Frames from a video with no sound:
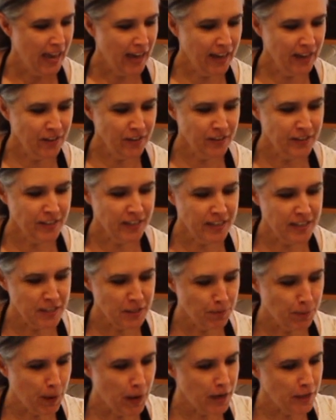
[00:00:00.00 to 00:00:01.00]
And our
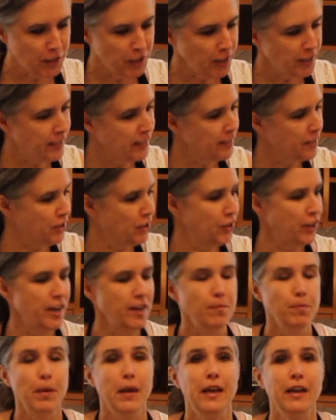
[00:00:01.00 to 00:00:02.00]
science project has a
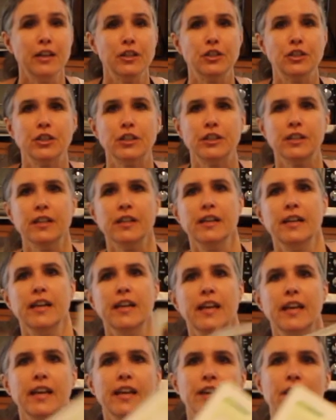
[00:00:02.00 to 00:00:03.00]
great picture
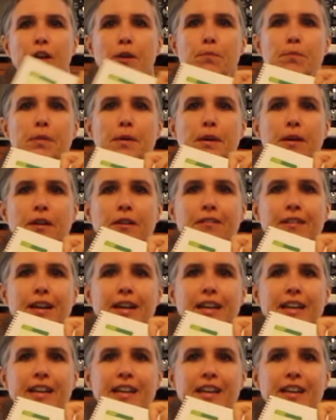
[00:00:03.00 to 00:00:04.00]
in our book
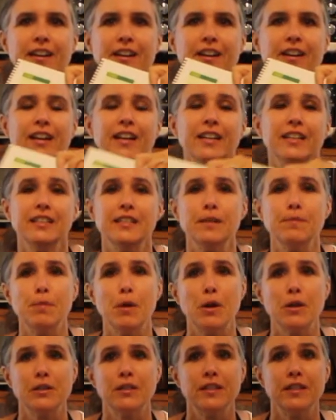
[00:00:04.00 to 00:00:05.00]
right here, and it's the
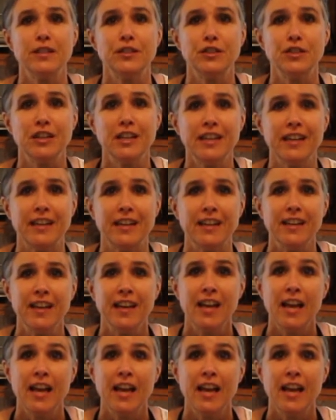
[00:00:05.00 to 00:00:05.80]
parts of the tree.